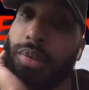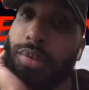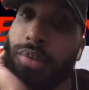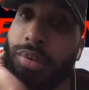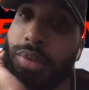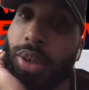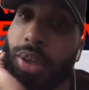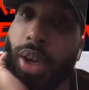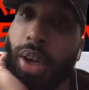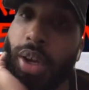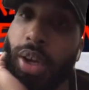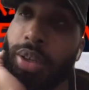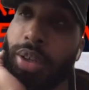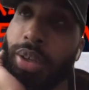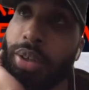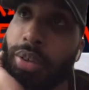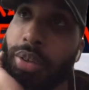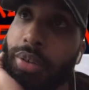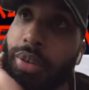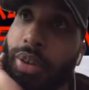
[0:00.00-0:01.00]
No, I
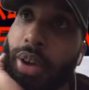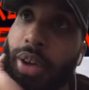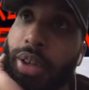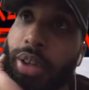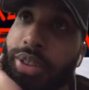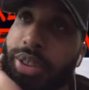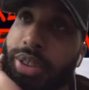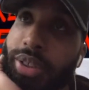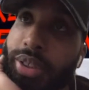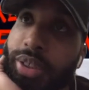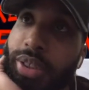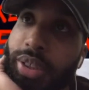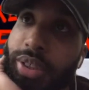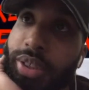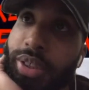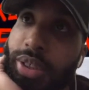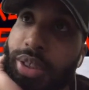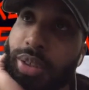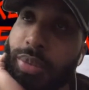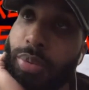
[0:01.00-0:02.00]
hear you. No, it's
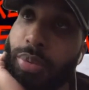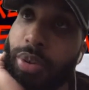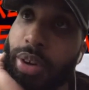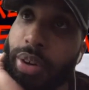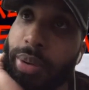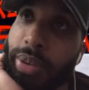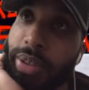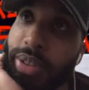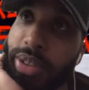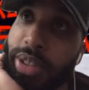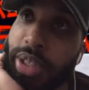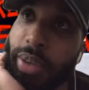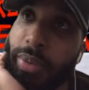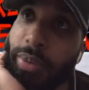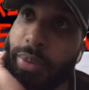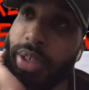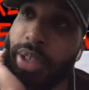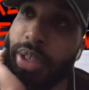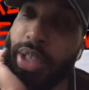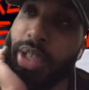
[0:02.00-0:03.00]
it's to the point where it's like
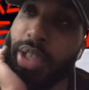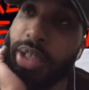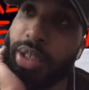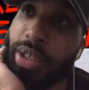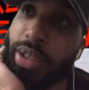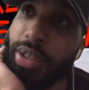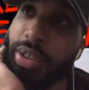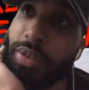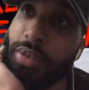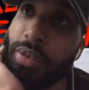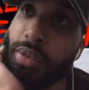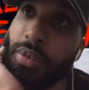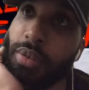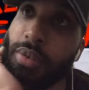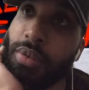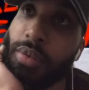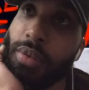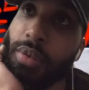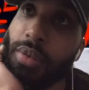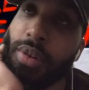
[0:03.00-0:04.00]
we need to
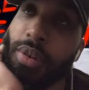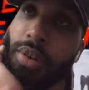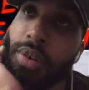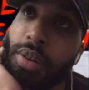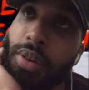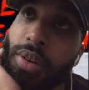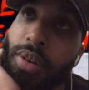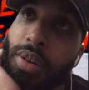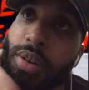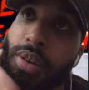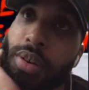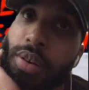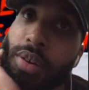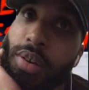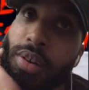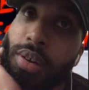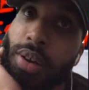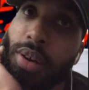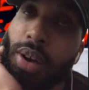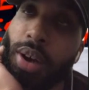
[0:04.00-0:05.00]

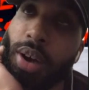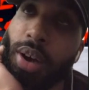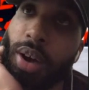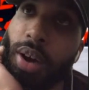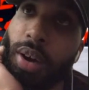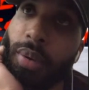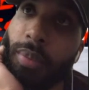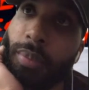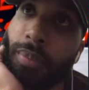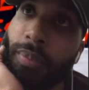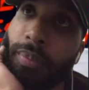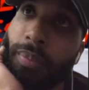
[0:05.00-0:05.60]
um